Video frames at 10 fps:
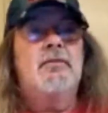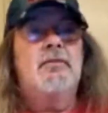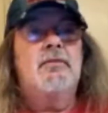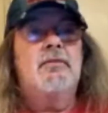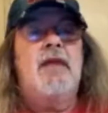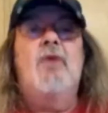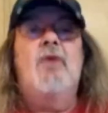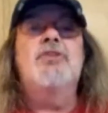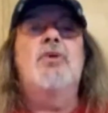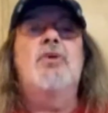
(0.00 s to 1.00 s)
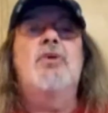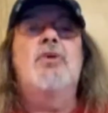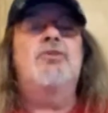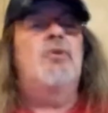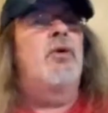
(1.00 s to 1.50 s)
I've told this sort
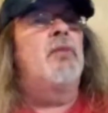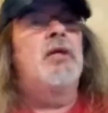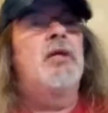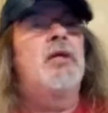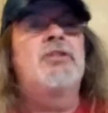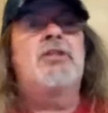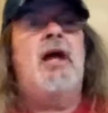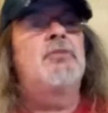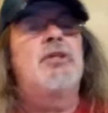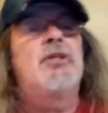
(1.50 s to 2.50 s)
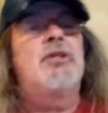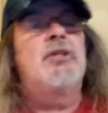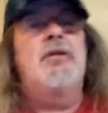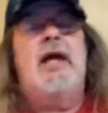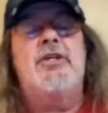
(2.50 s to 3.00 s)
story a bunch of times, dude. I
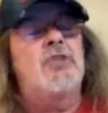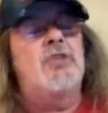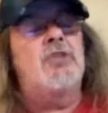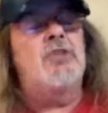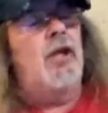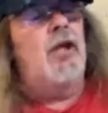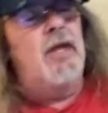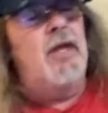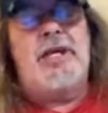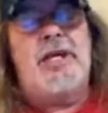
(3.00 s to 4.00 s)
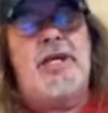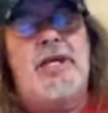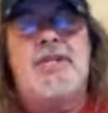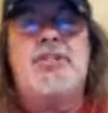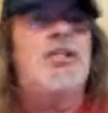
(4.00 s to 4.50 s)
used to love
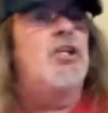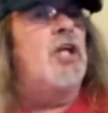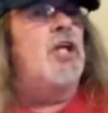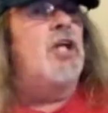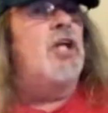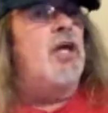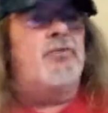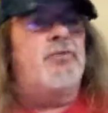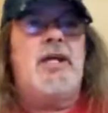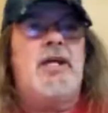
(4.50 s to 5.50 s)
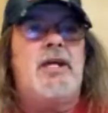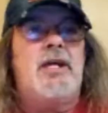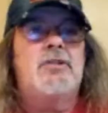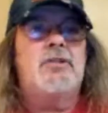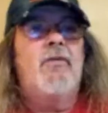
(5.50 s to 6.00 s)
fish, loved fish,
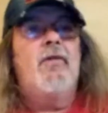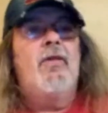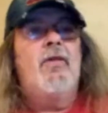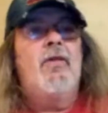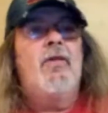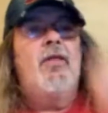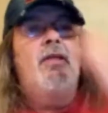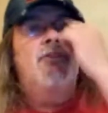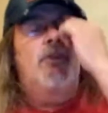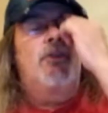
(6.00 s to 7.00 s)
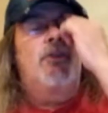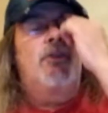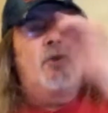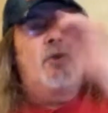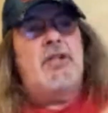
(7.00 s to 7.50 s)
till the
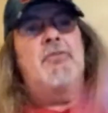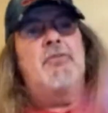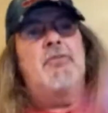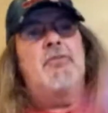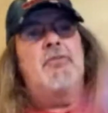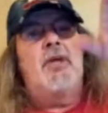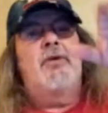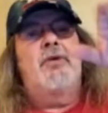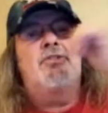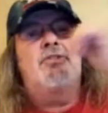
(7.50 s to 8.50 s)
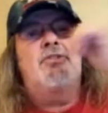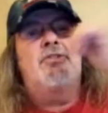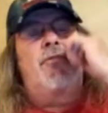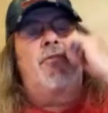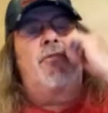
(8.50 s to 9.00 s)
first time the submarine
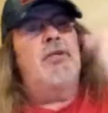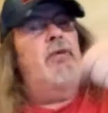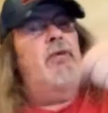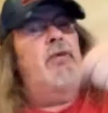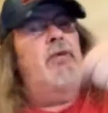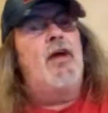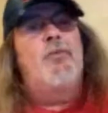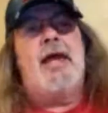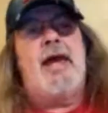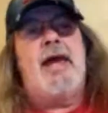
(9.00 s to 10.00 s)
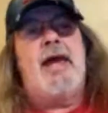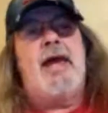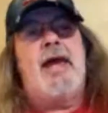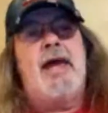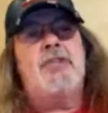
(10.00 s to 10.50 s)
surfaced. And when they opened that
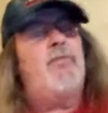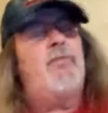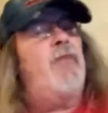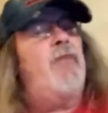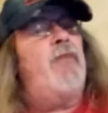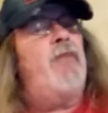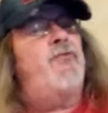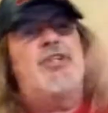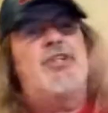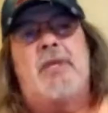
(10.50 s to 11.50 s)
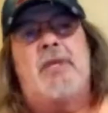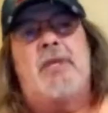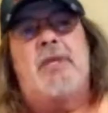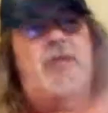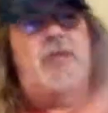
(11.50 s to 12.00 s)
hatch, that fish smell
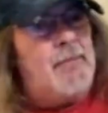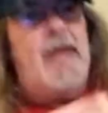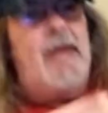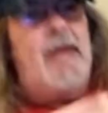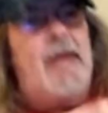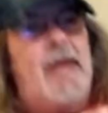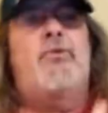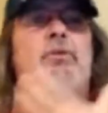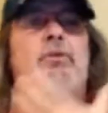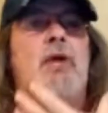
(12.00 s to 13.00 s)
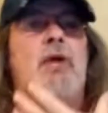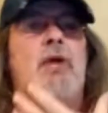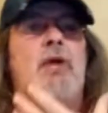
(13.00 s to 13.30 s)
came down through the boat,